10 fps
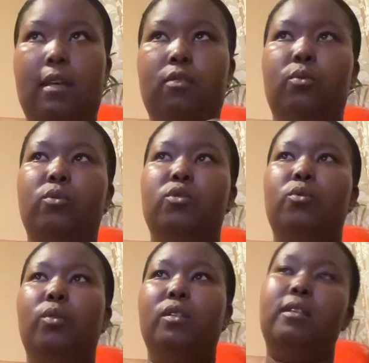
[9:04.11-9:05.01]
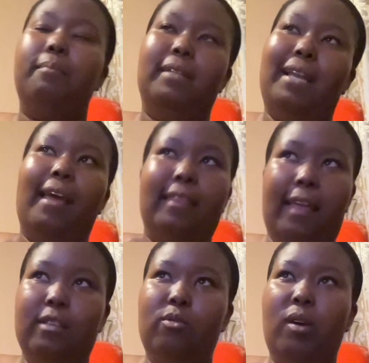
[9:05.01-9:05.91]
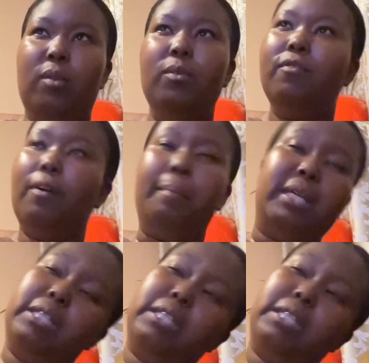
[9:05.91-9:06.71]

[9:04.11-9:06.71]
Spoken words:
So she told us something like that. So I don't know if I'm making